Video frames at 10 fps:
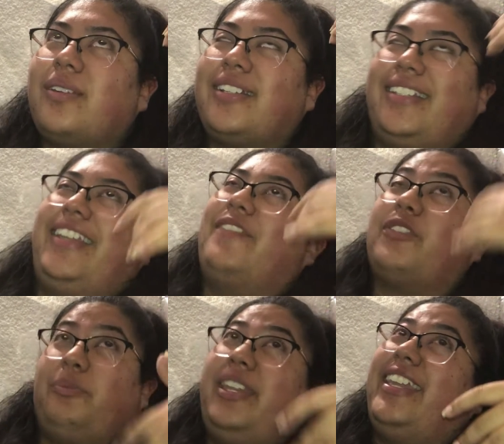like
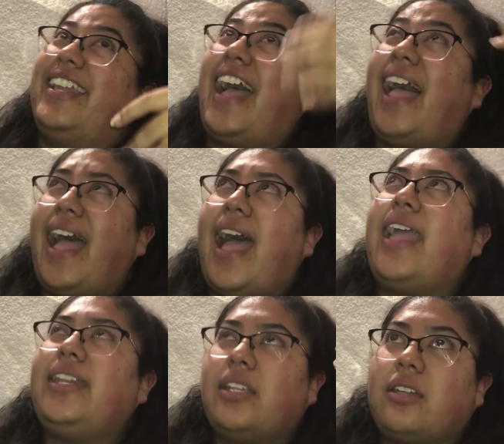for me, I
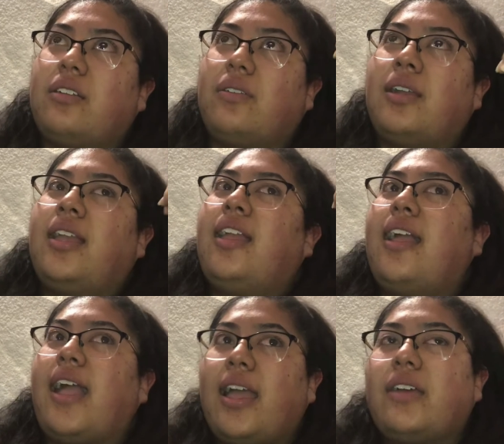know
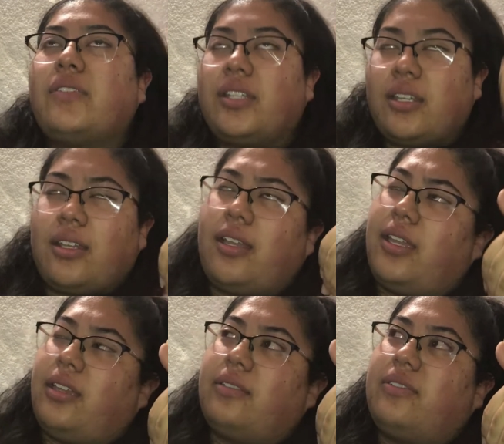I have a good
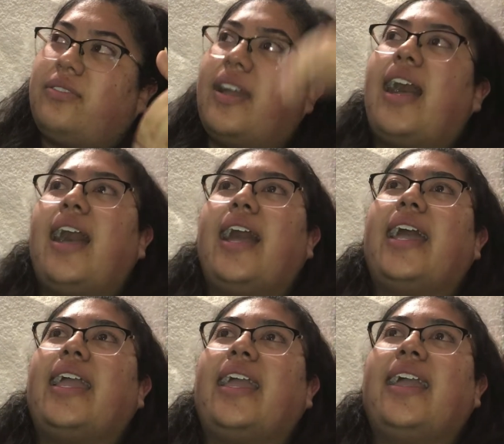life.
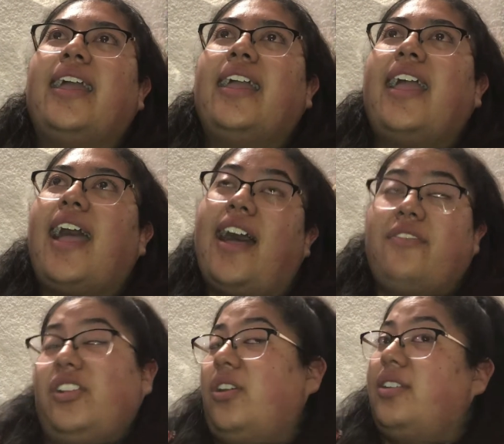I have
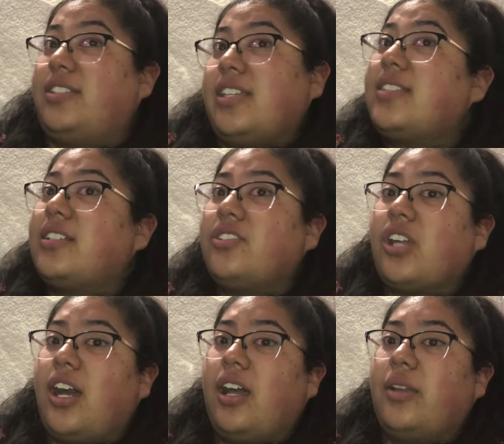a decent
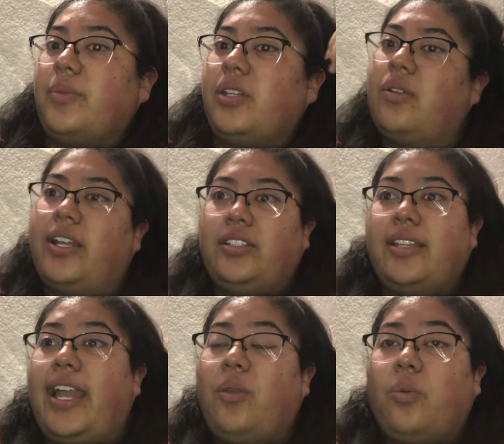job.
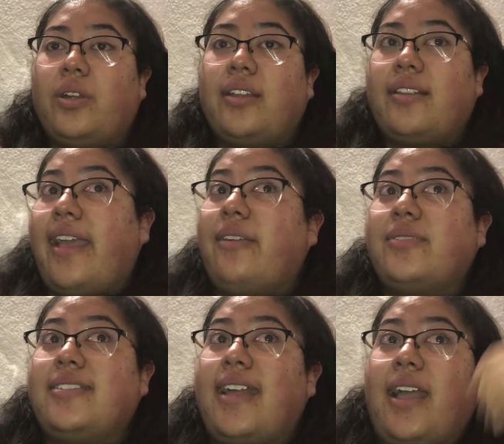I work the
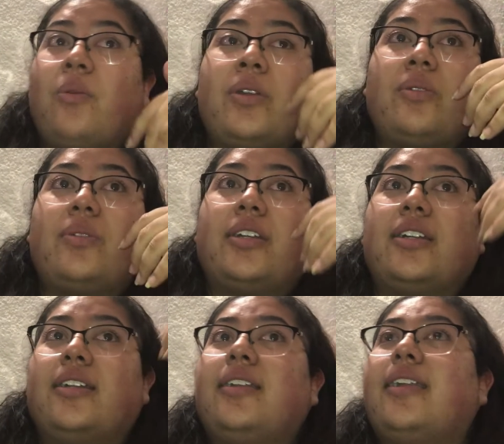hours that I want to
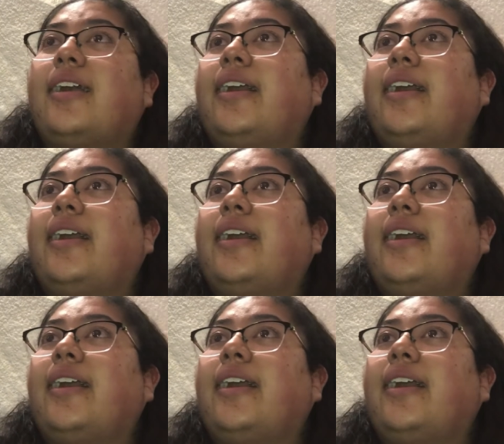work,